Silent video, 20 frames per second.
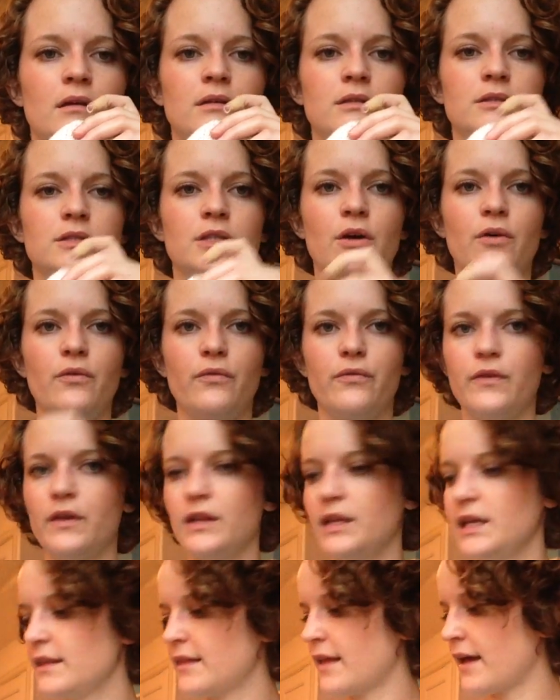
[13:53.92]
So
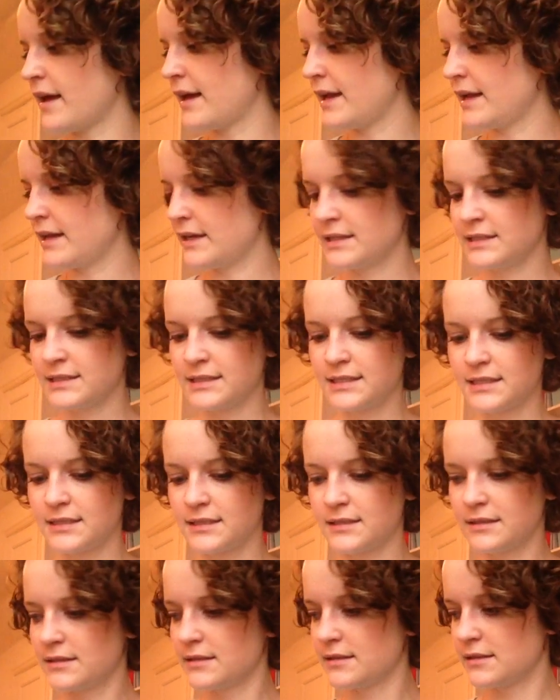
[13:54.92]
fully lined,
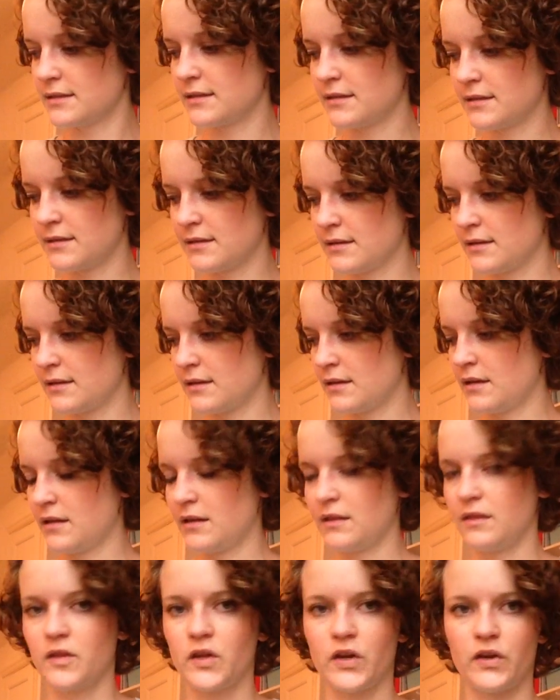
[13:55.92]

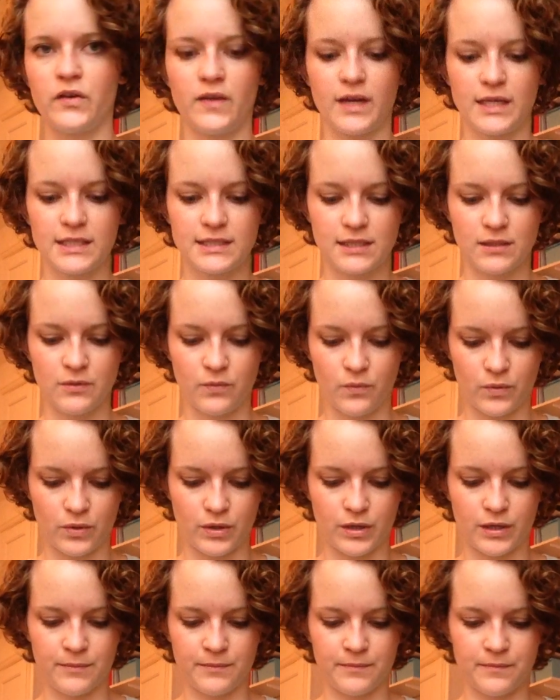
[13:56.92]
they're nice and
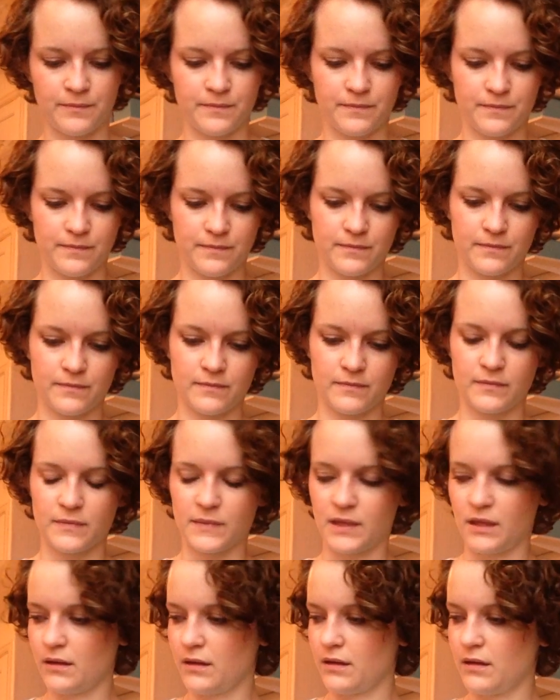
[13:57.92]
warm.
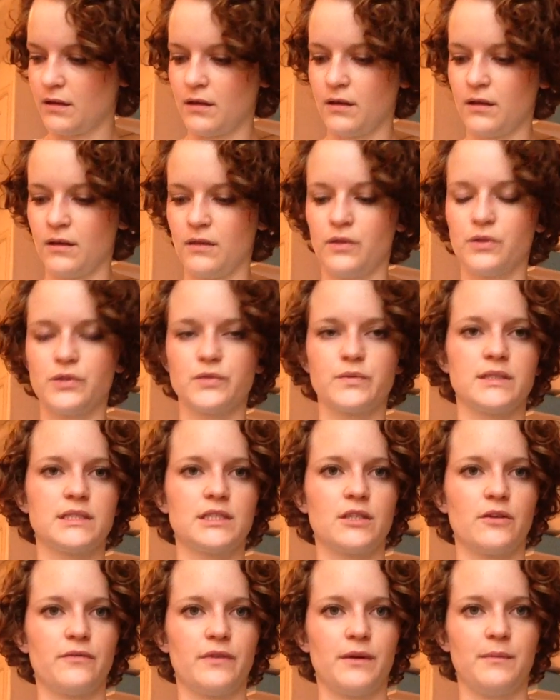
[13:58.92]
Those ones
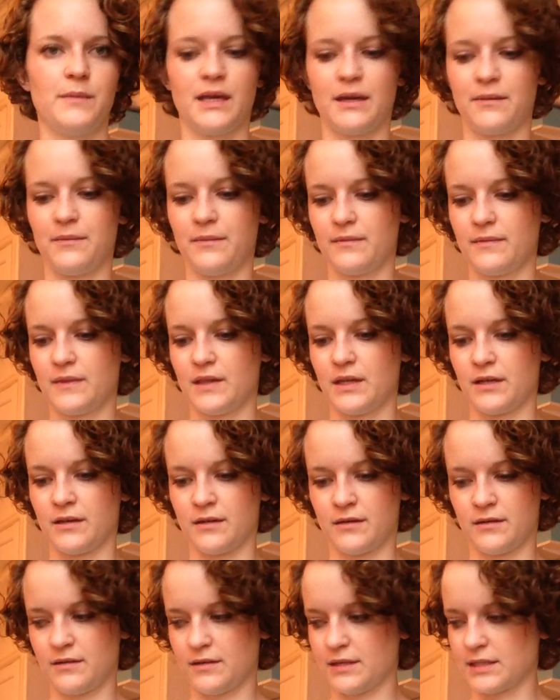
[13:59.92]
don't fit me, they're
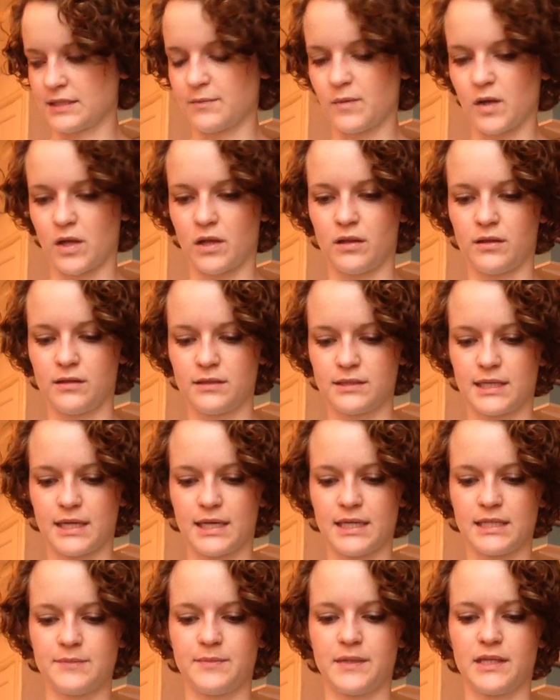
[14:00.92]
a small
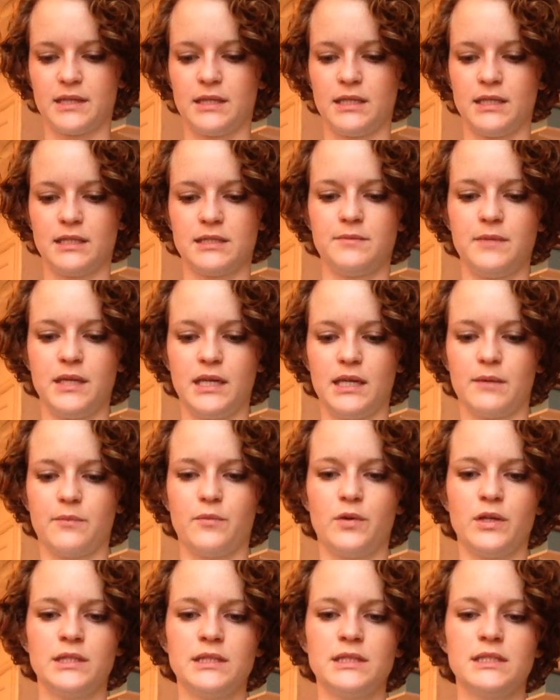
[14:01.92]
size, but these medium
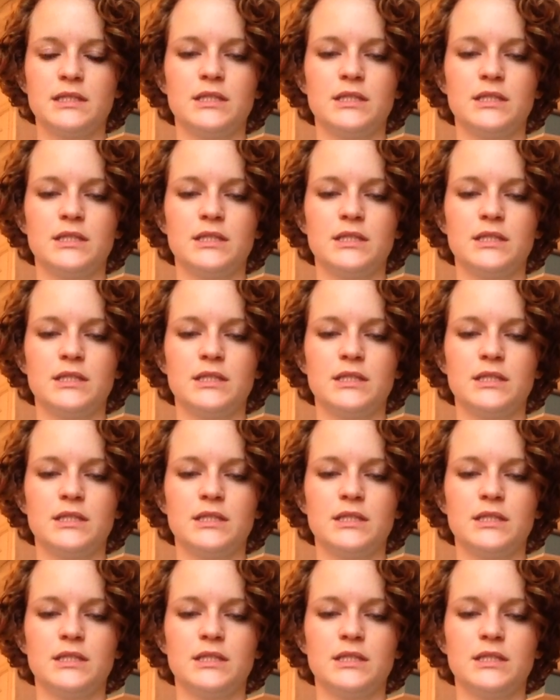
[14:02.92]
ones